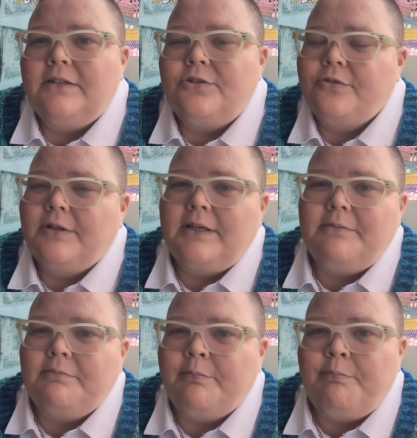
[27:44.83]

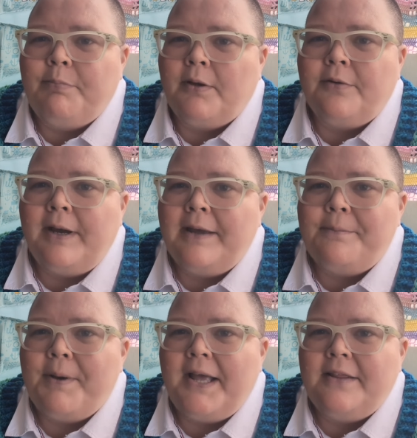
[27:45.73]
Truly blown away
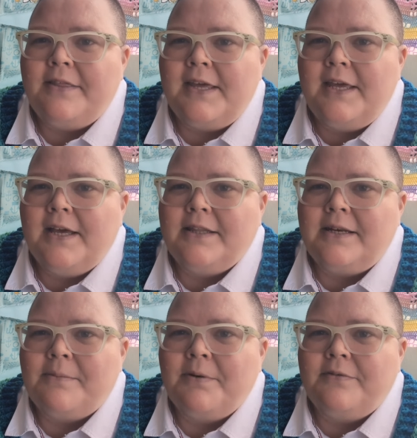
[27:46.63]
by the
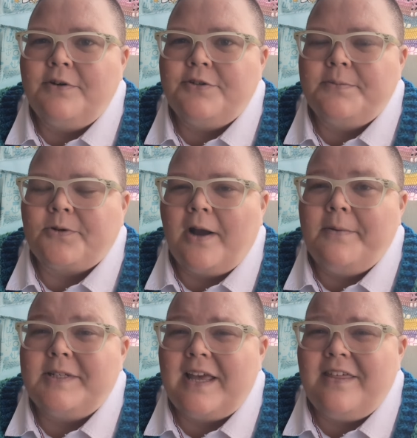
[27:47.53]
number of new
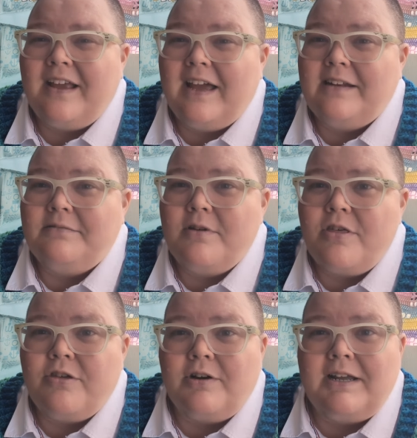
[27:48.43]
subscribers. I think I had
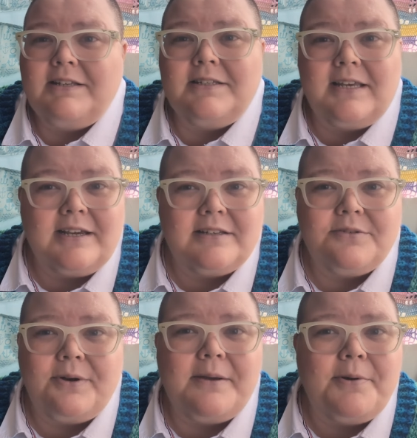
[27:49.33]

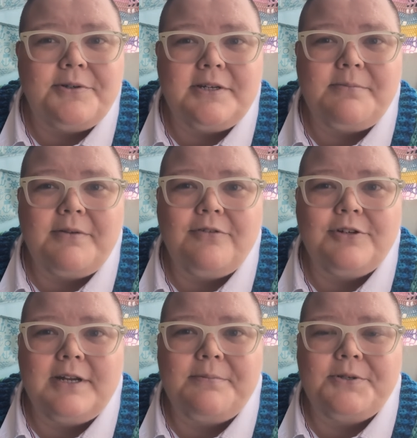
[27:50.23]
36 when I posted my
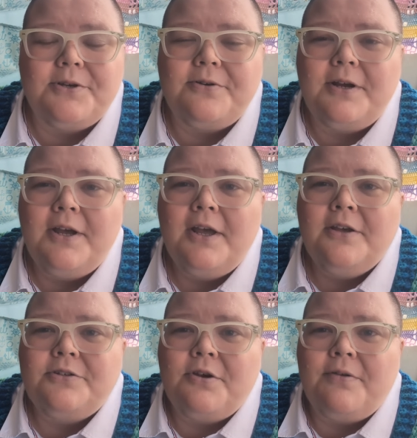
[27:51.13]
first episode.
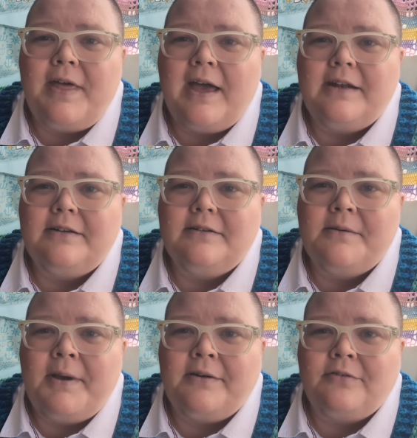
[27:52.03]
So that
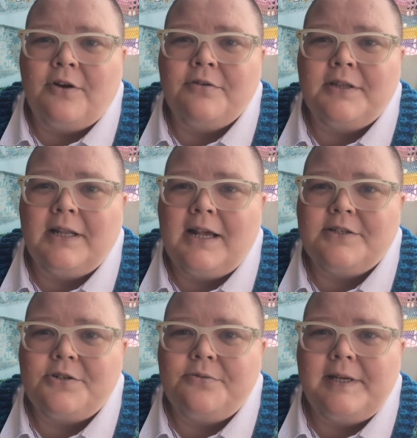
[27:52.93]
amount of growth in the
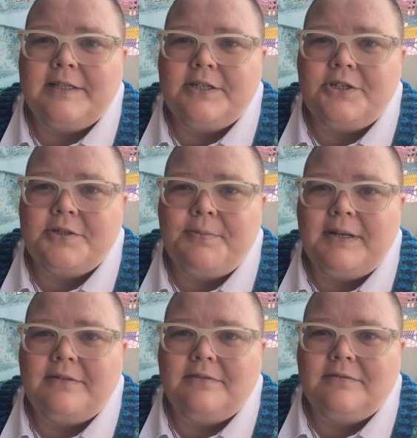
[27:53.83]
last 2 weeks has just
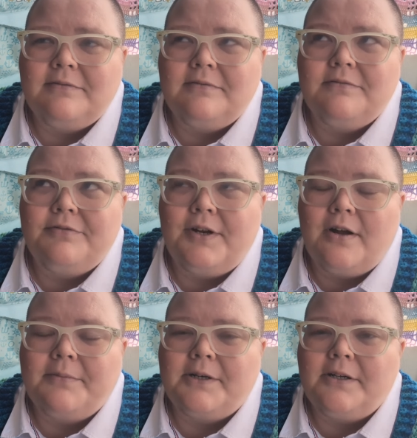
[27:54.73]
been
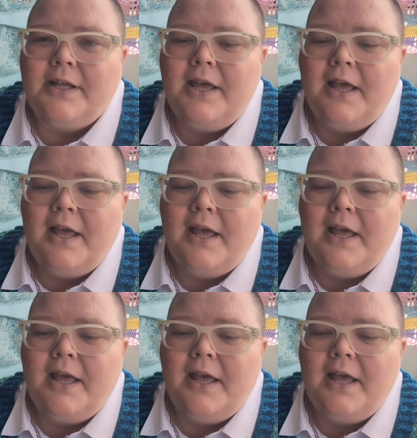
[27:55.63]
phenomenal.